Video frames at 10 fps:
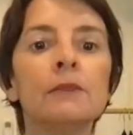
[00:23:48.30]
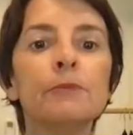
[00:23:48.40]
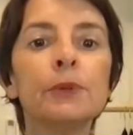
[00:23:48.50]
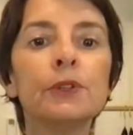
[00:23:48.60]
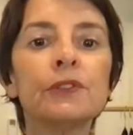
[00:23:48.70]

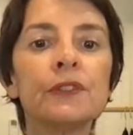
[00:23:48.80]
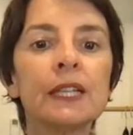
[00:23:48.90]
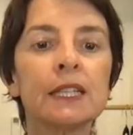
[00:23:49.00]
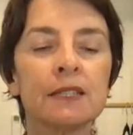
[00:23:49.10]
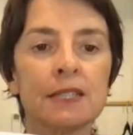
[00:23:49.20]
Beautifully
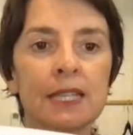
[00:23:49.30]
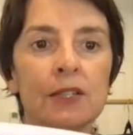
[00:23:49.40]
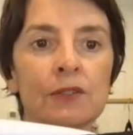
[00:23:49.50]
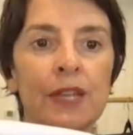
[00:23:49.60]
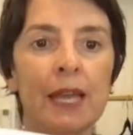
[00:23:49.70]

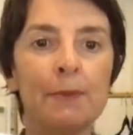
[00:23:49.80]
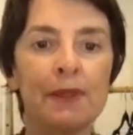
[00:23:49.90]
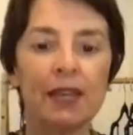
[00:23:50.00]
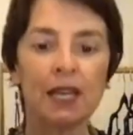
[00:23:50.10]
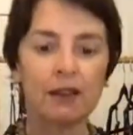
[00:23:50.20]
concealed there, but
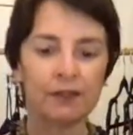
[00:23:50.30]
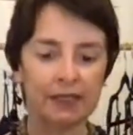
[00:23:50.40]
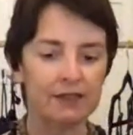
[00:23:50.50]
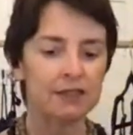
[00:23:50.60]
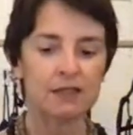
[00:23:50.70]
they're lovely.
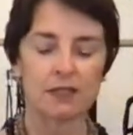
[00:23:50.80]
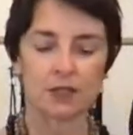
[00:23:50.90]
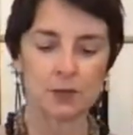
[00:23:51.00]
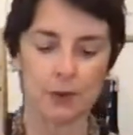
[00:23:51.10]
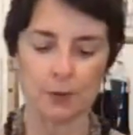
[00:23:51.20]
This is
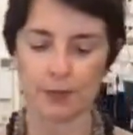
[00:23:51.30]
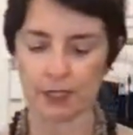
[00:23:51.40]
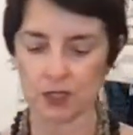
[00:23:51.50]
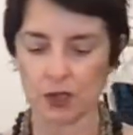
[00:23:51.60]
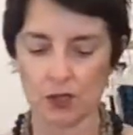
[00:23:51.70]
such a
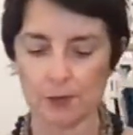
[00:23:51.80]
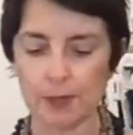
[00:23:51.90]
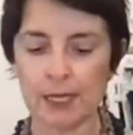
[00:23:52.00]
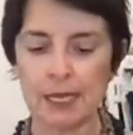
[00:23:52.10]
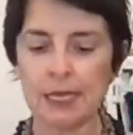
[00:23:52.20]
popular top.
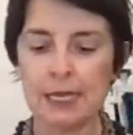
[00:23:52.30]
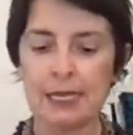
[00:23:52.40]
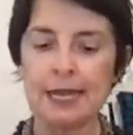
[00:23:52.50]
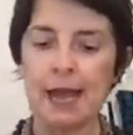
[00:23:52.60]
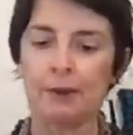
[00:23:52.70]

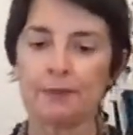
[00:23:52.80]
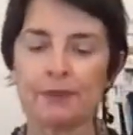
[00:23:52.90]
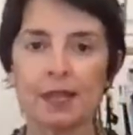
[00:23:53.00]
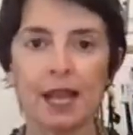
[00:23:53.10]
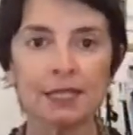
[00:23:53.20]
Now,
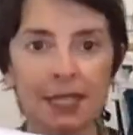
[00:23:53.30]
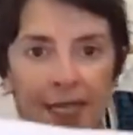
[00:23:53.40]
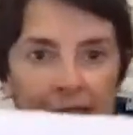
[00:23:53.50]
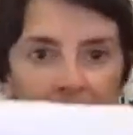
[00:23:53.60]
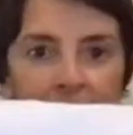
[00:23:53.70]

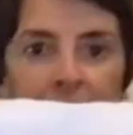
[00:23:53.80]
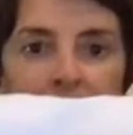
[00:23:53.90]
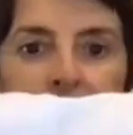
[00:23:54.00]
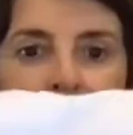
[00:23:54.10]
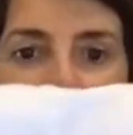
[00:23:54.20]
underneath,
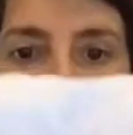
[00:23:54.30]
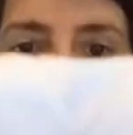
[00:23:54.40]
same